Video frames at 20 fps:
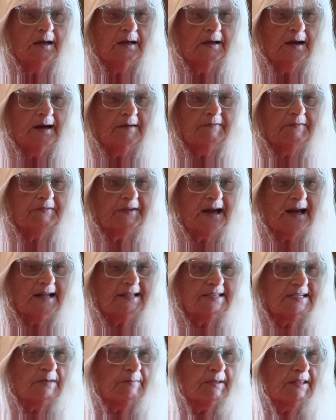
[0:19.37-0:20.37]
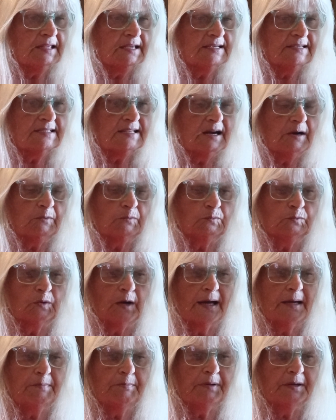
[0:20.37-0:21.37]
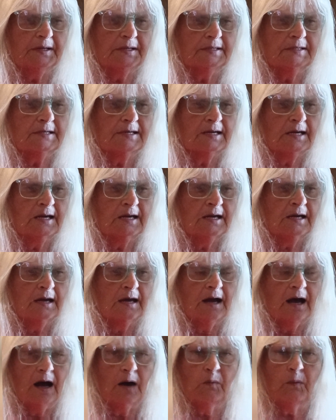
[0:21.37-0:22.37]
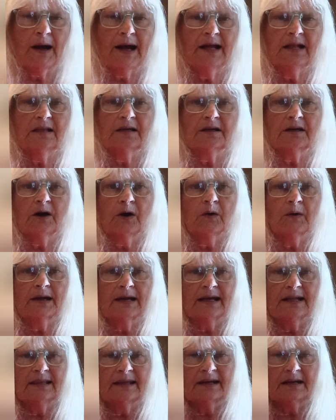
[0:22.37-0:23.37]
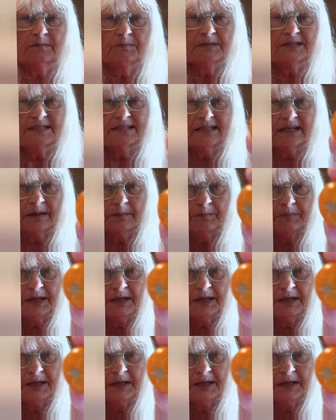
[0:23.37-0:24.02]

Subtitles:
I've got some of these that ripened a while ago, and I let them sit